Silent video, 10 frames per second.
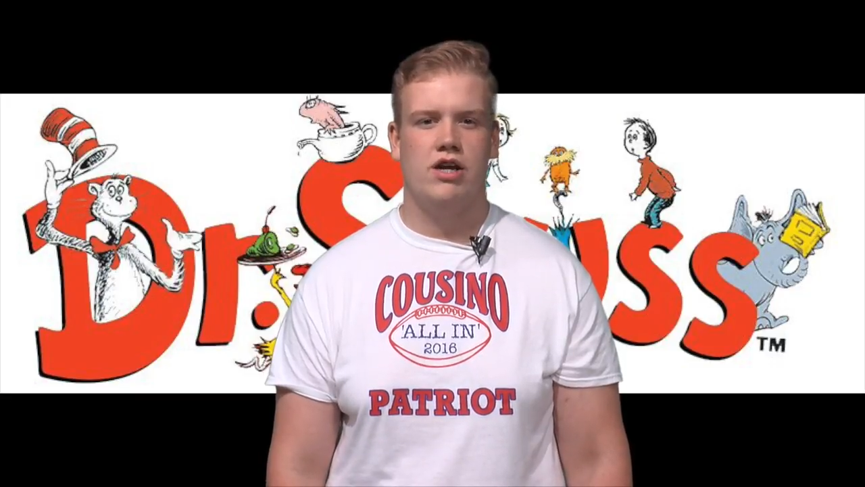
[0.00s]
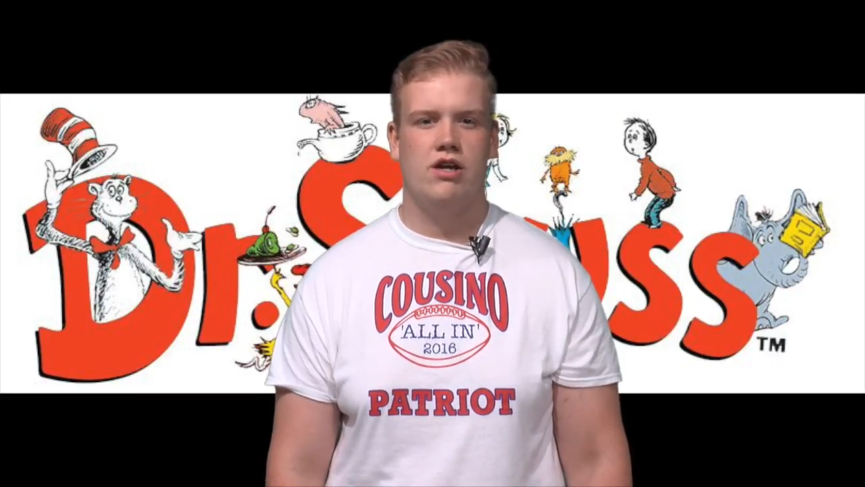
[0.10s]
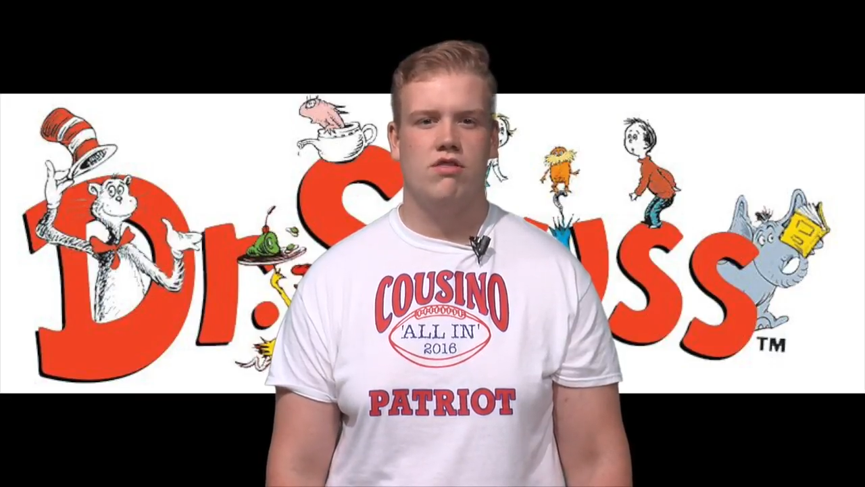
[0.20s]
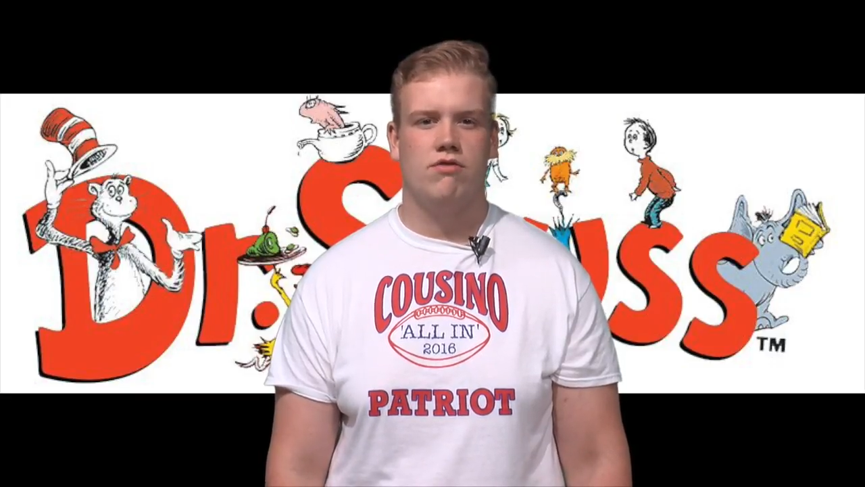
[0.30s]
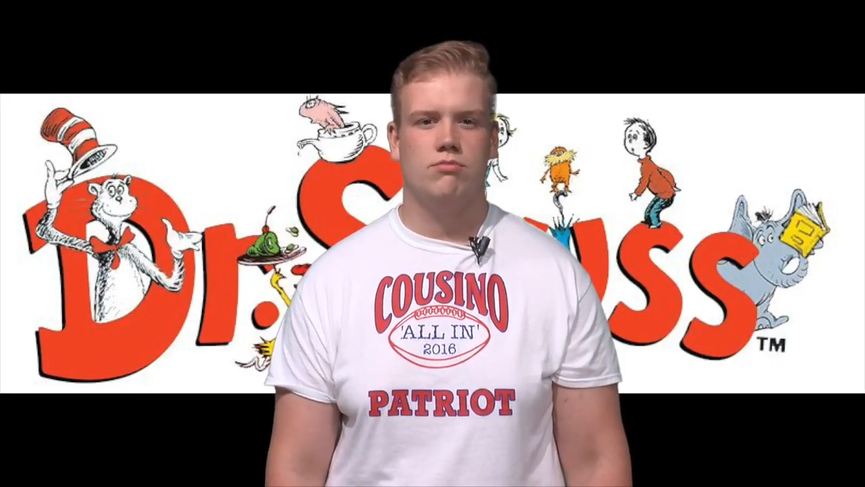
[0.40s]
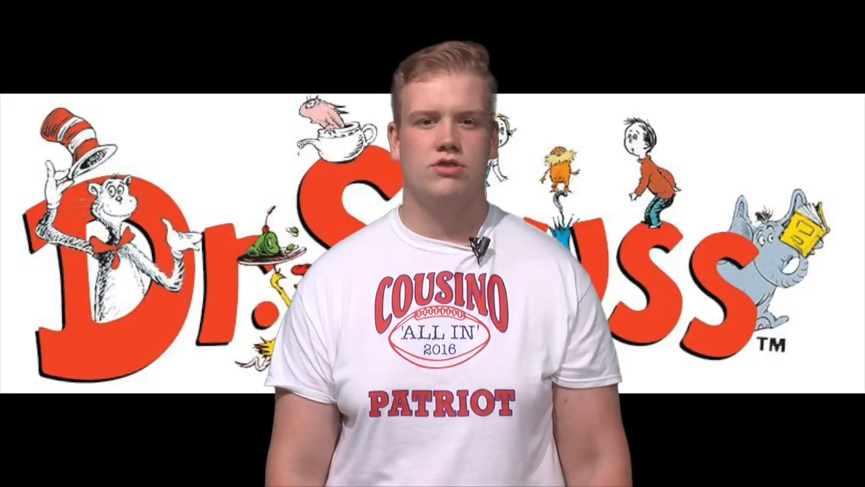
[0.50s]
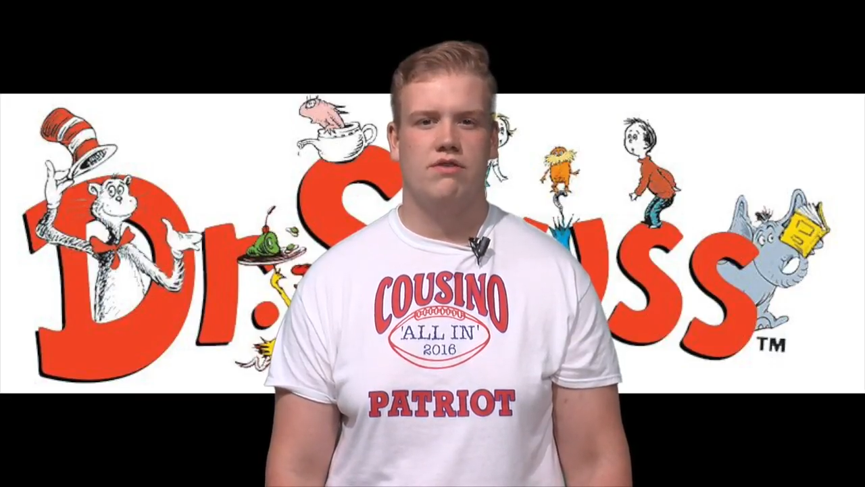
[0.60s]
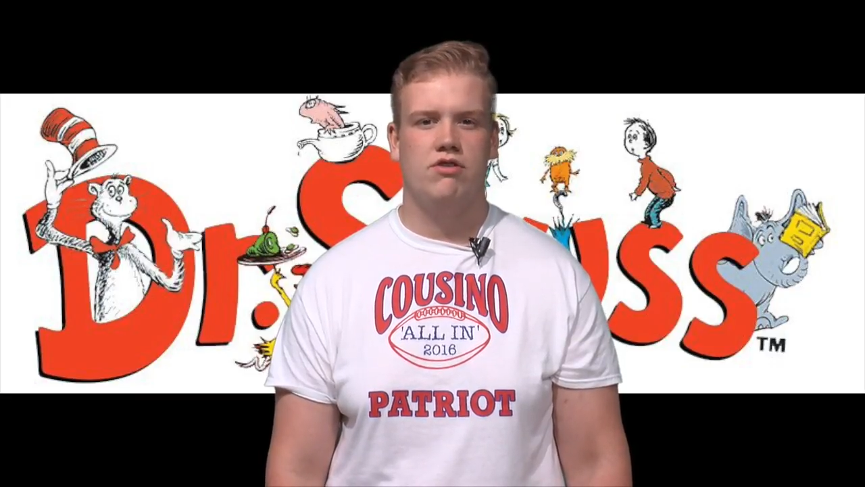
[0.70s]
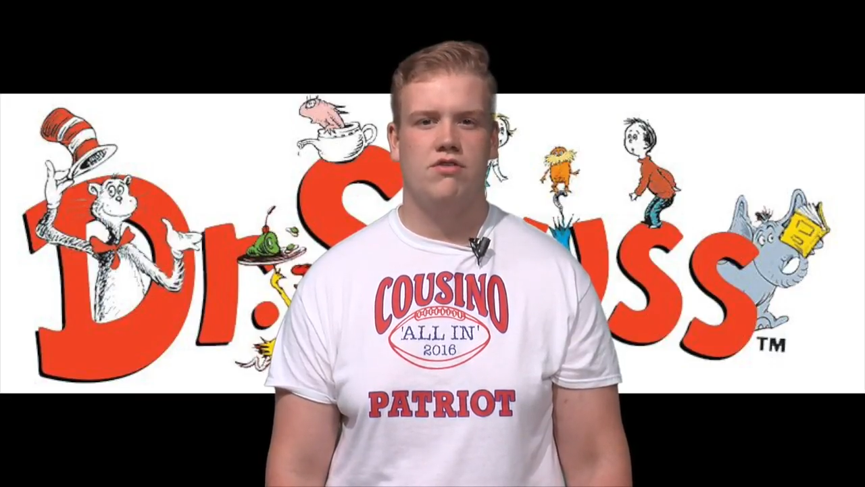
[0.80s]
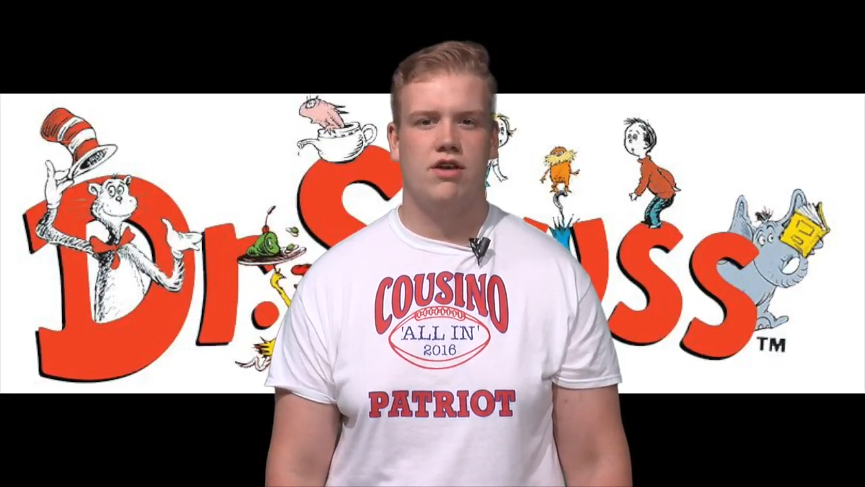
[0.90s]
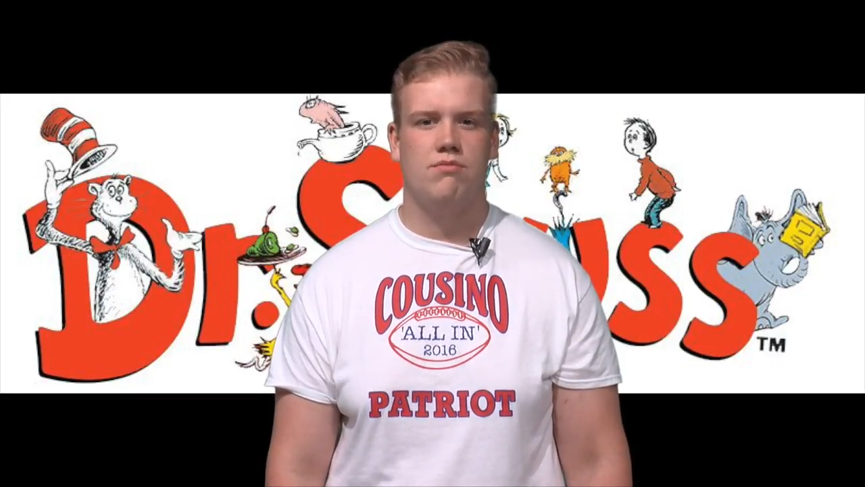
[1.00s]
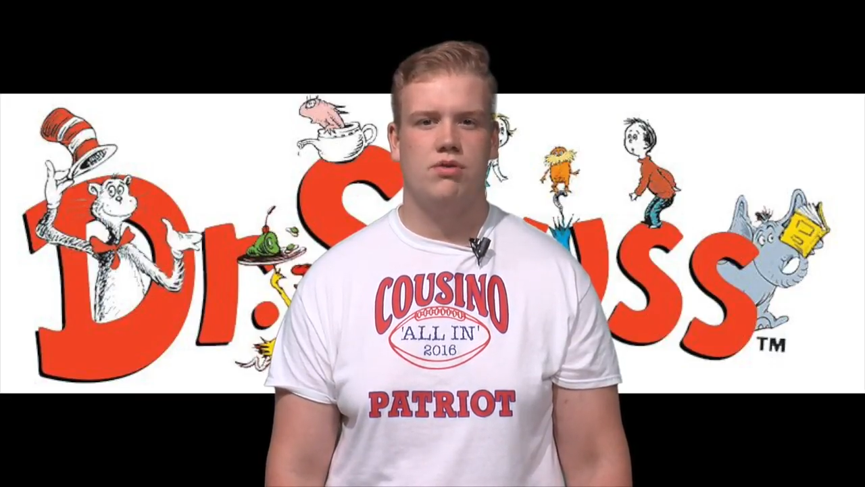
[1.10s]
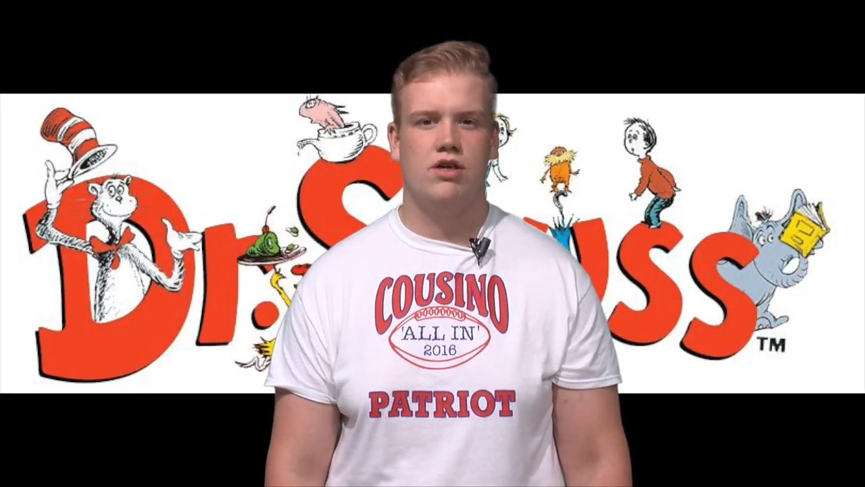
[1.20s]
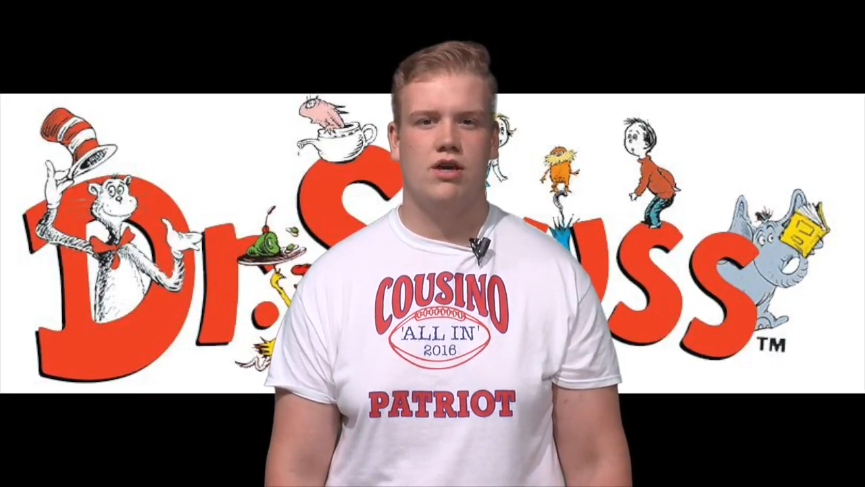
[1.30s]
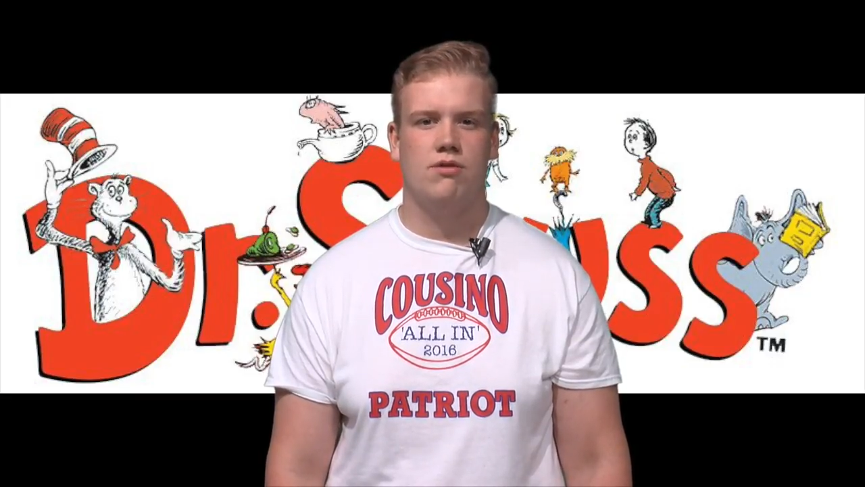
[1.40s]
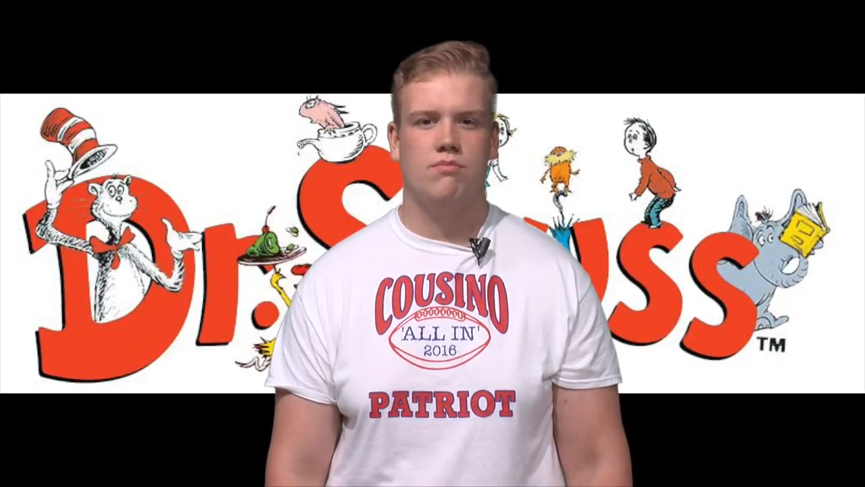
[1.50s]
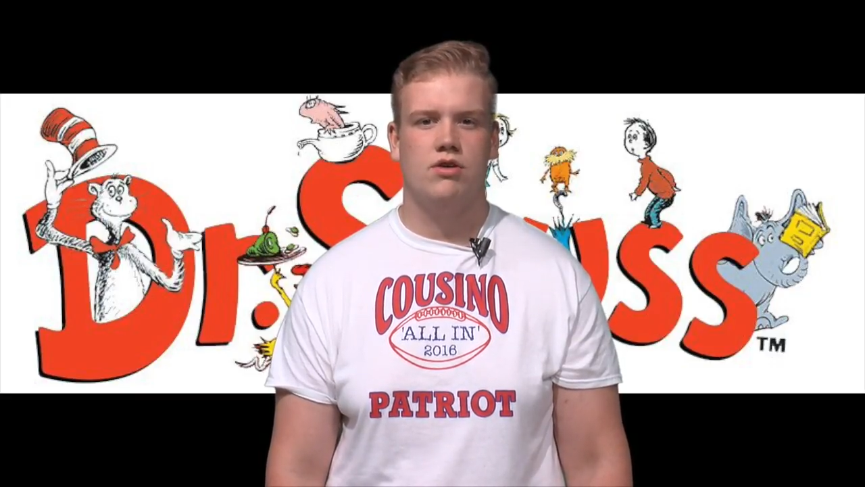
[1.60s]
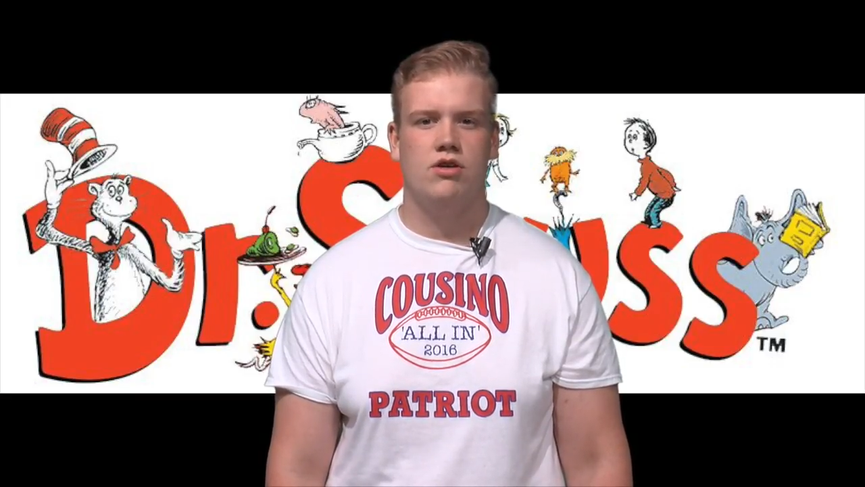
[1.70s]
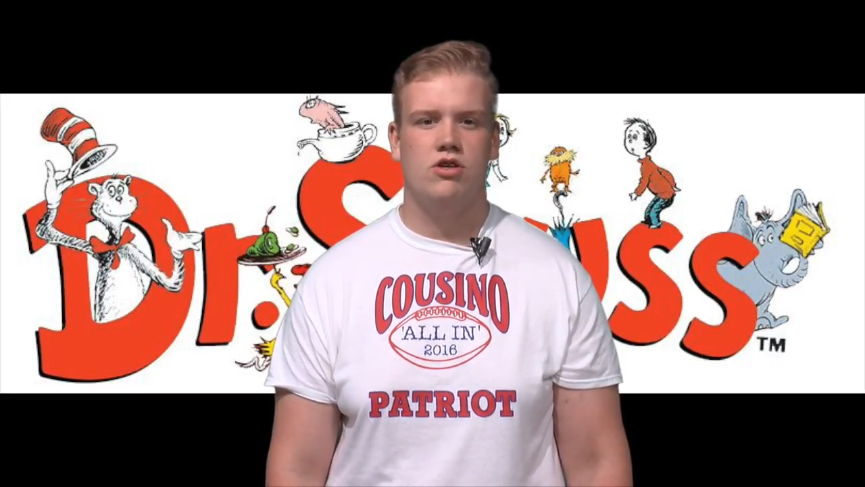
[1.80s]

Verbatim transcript: 8th from 7 to 10 p.m.